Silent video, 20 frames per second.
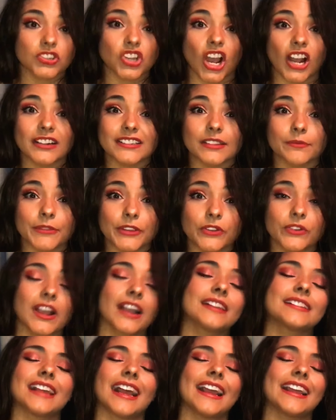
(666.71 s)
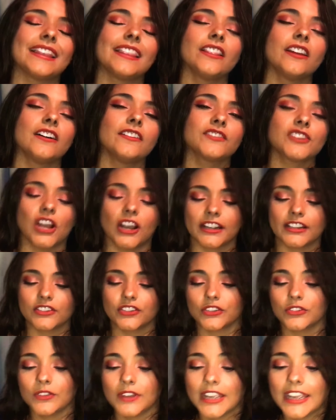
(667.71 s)
Talk to me, you guys. I love talking
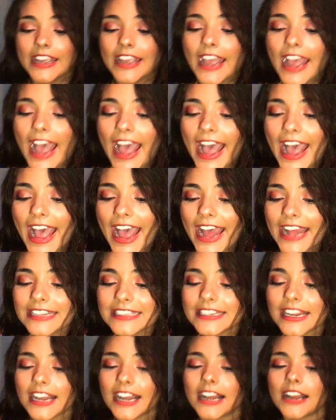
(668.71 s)
to you. And